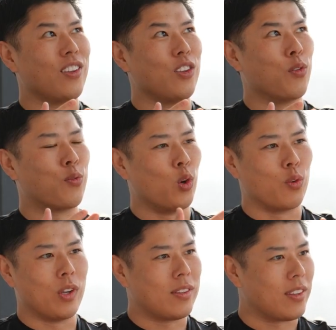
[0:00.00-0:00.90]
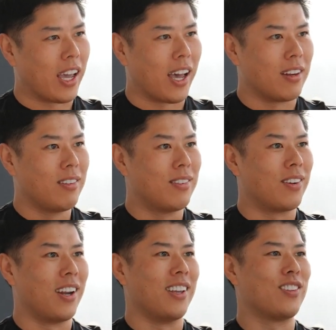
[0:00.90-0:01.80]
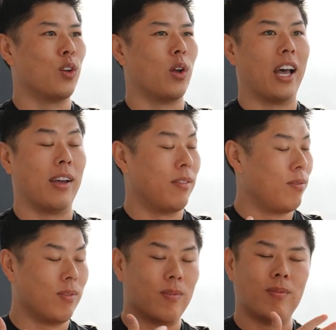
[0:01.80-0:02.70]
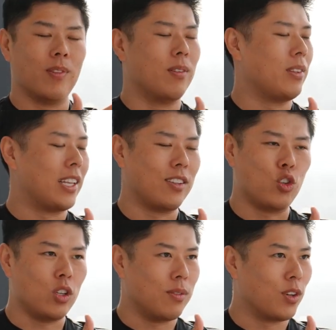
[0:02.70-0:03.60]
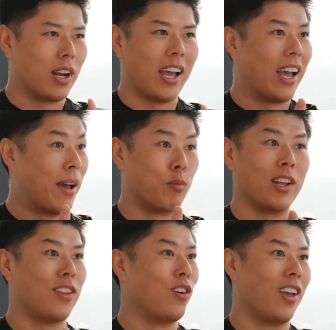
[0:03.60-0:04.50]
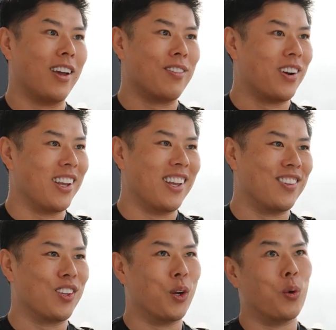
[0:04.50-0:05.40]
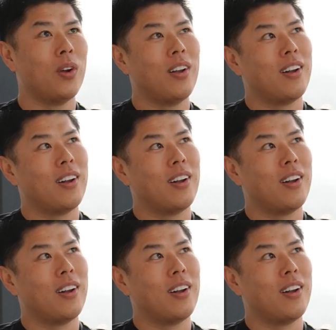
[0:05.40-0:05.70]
You're a recent dad, right? So that's achiever. I'm not there yet, right? Yep. And so